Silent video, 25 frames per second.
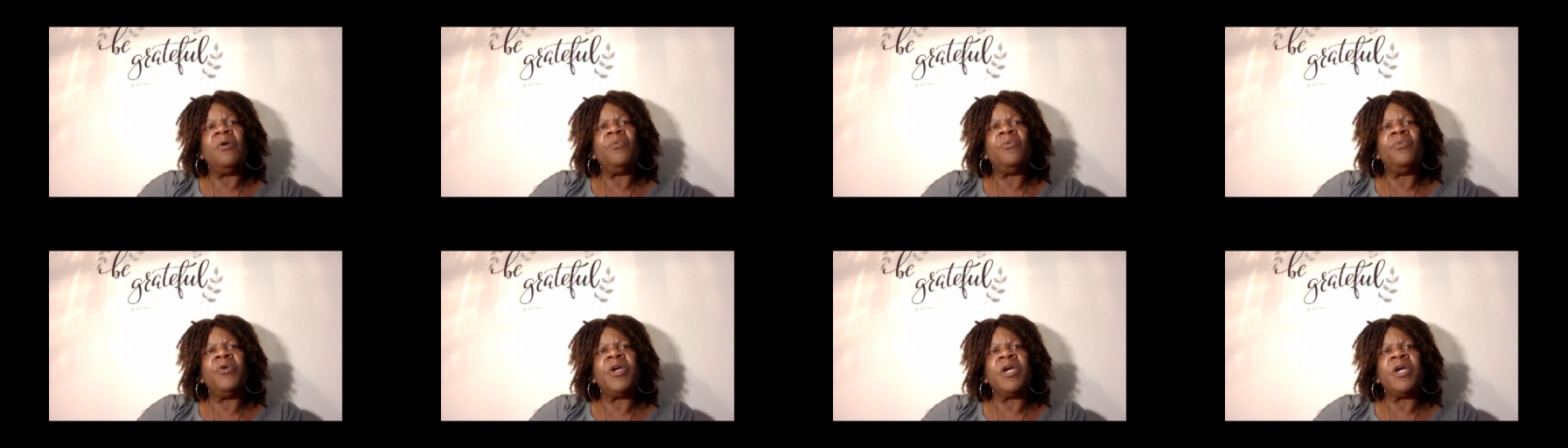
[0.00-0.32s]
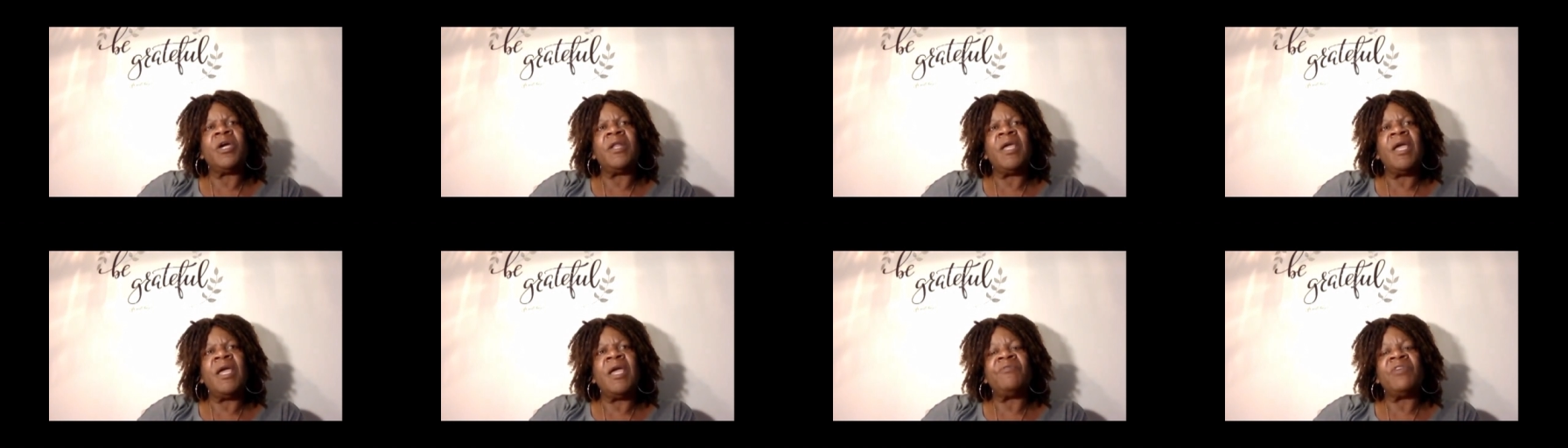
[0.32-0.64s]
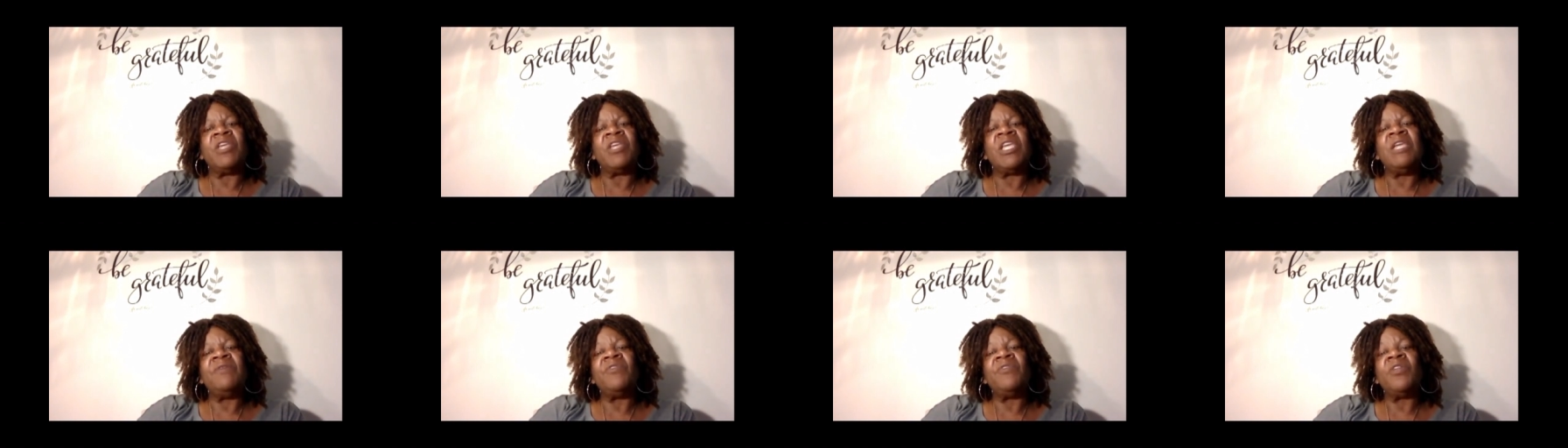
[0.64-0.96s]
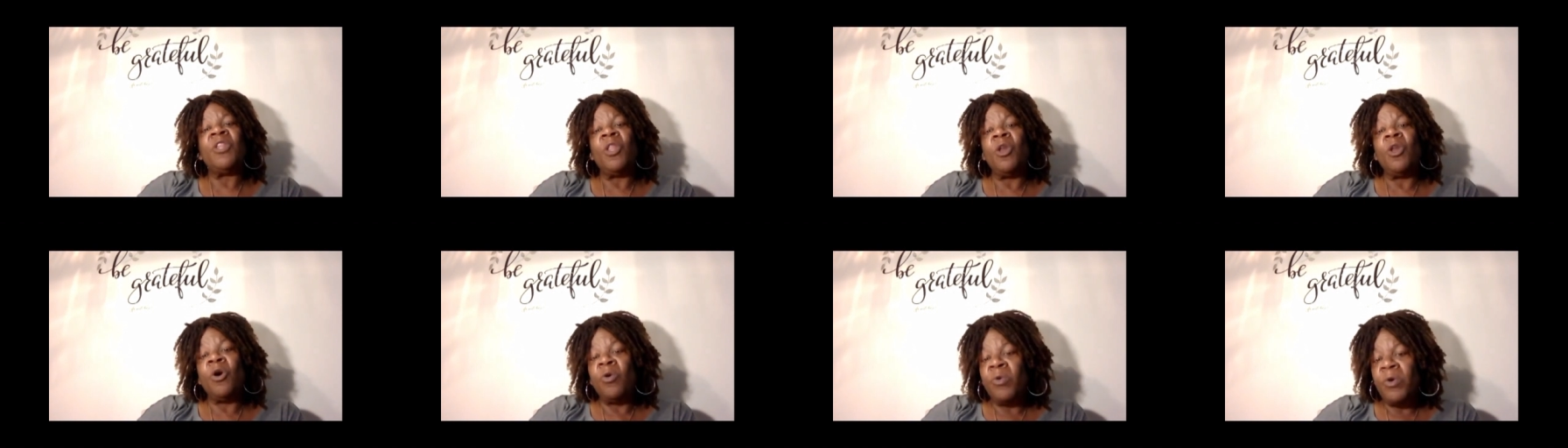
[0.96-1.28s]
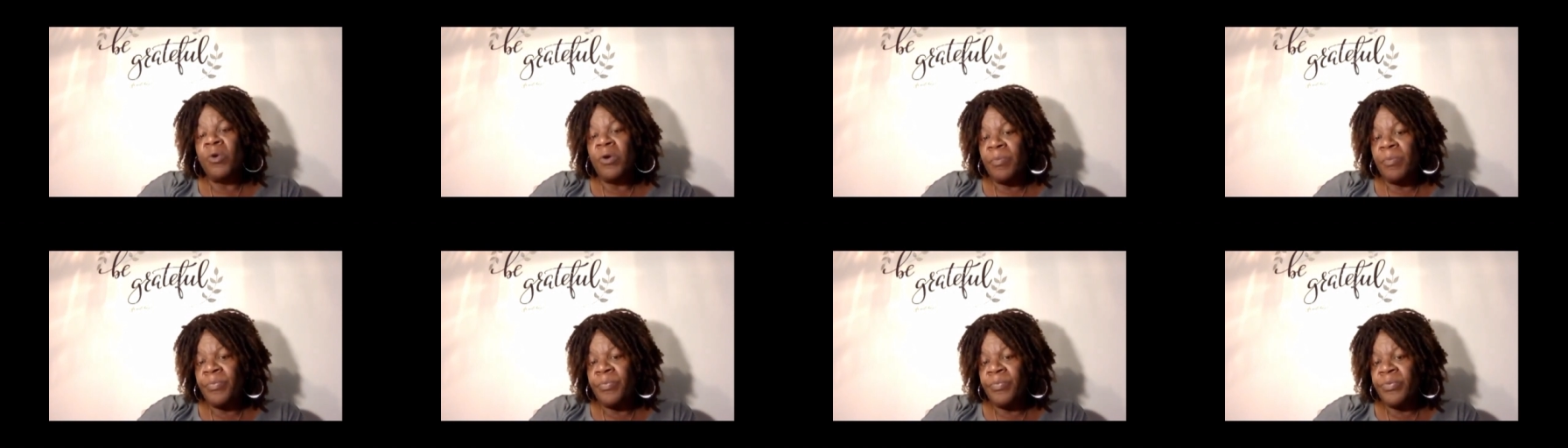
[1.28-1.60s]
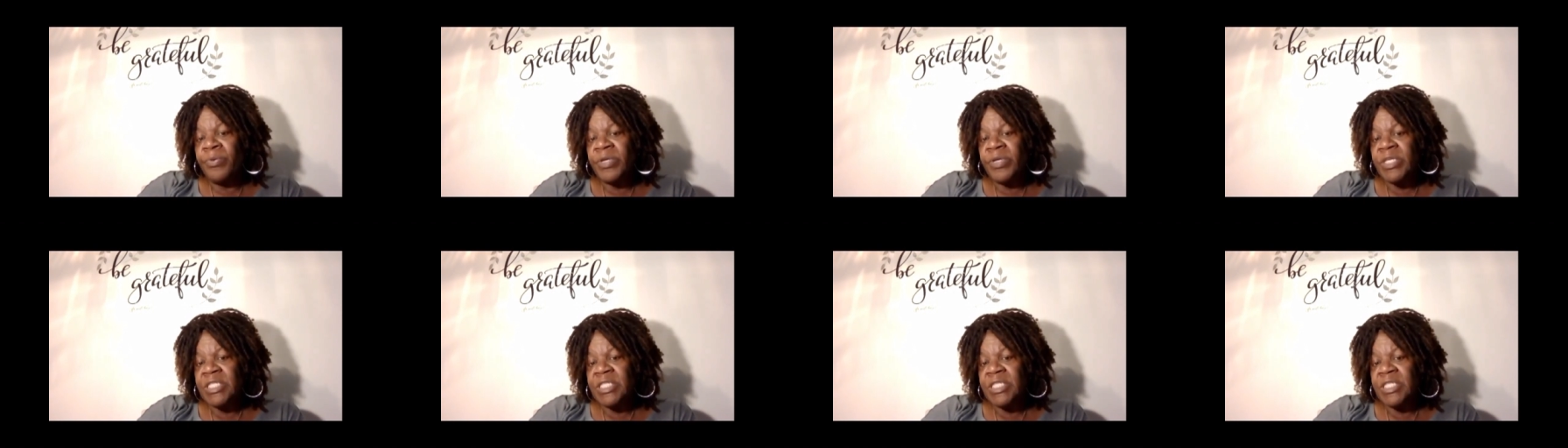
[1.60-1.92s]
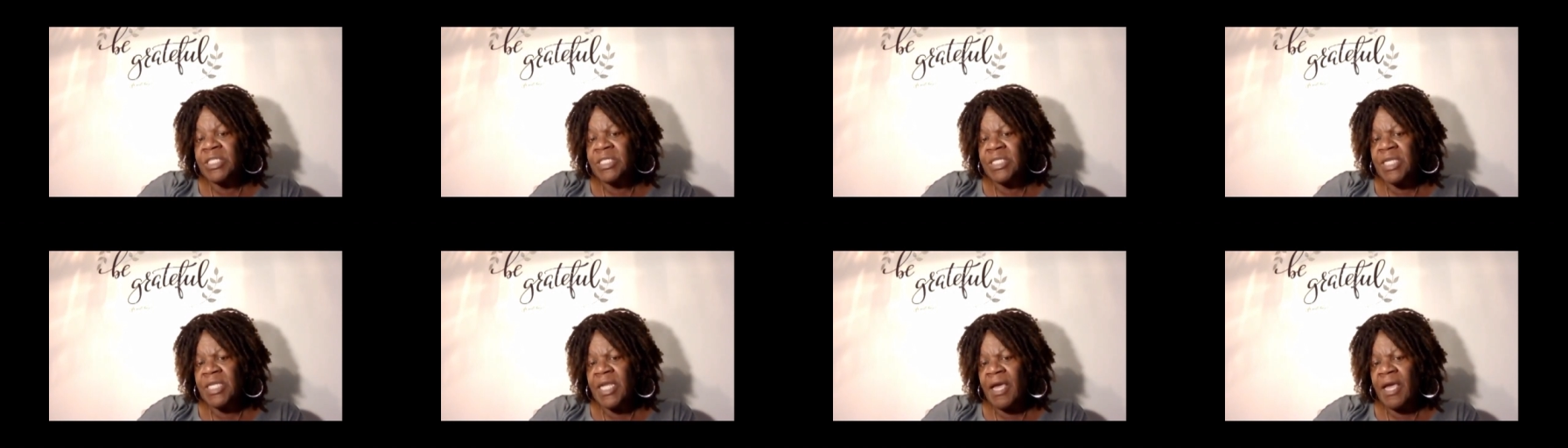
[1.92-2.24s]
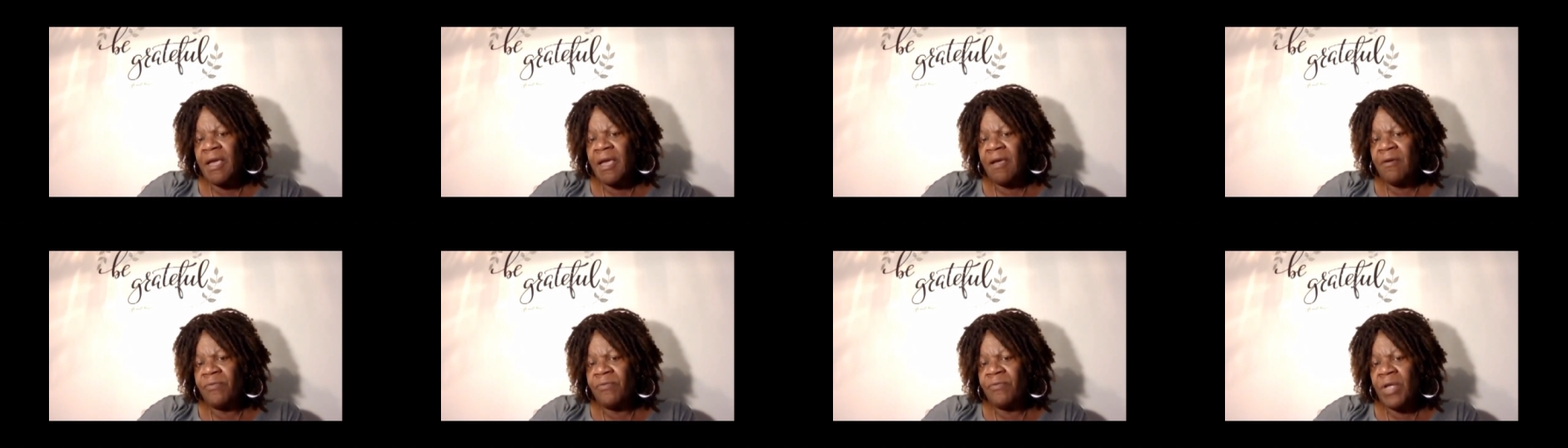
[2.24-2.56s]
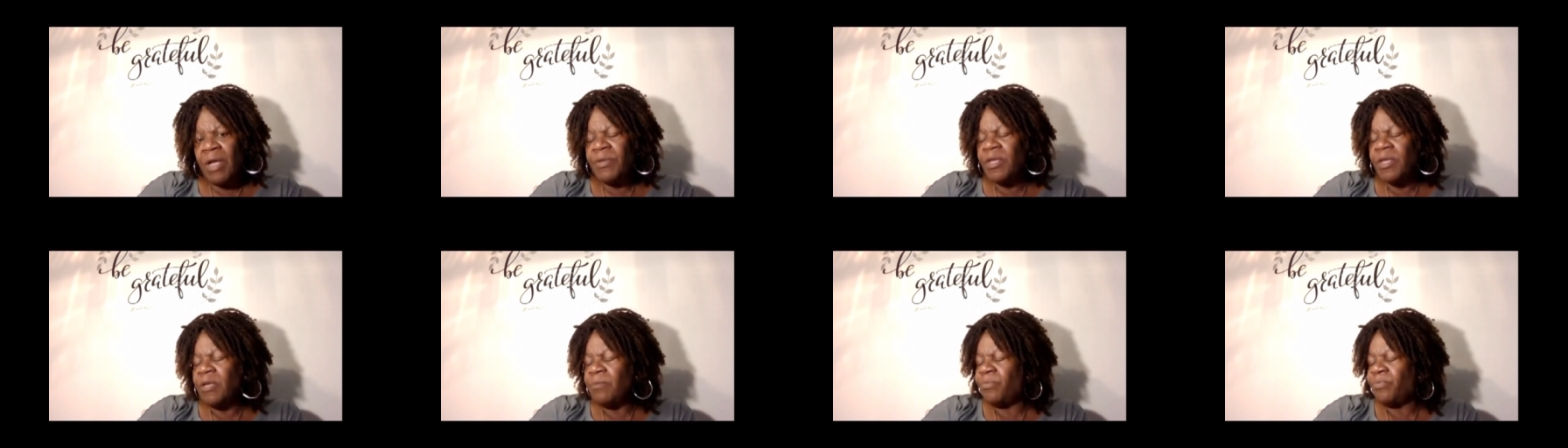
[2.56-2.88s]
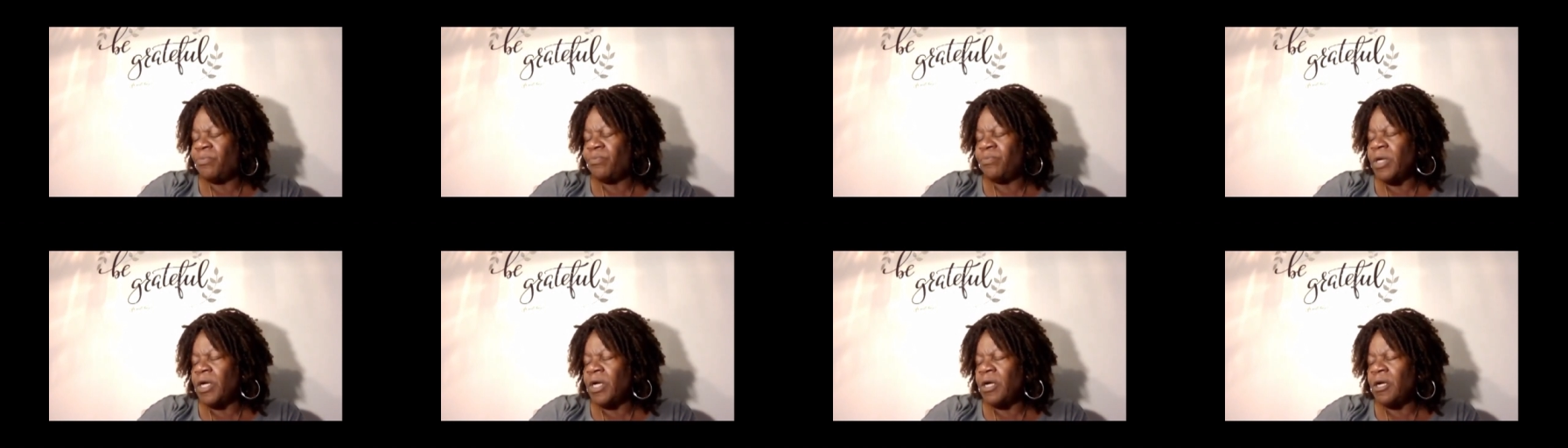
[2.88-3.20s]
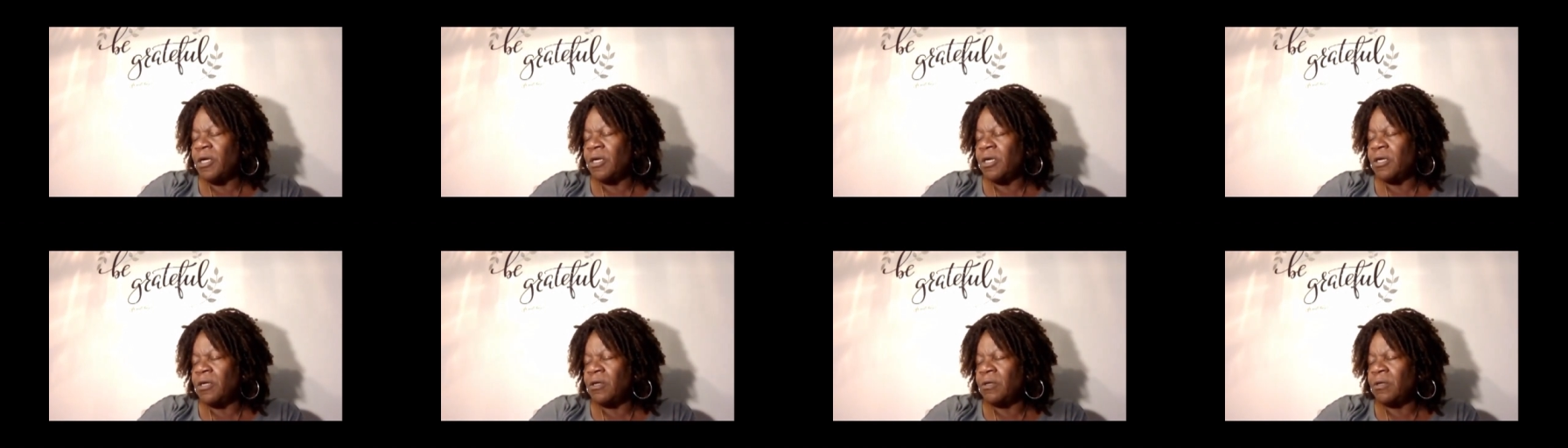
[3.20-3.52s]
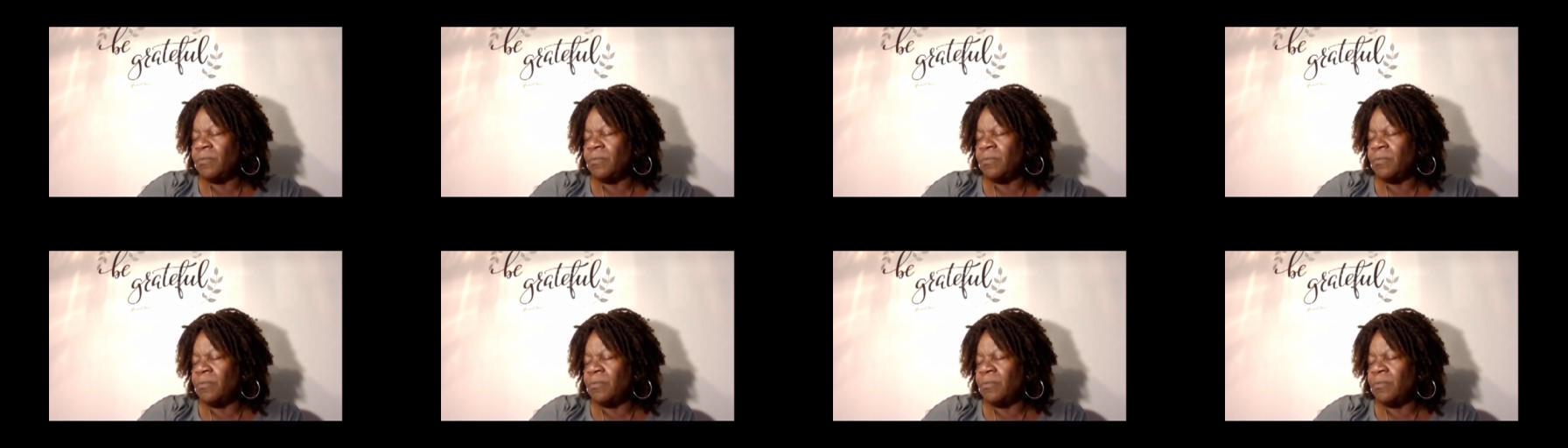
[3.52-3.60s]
we're gonna have an even lower prison staff, I mean, uh,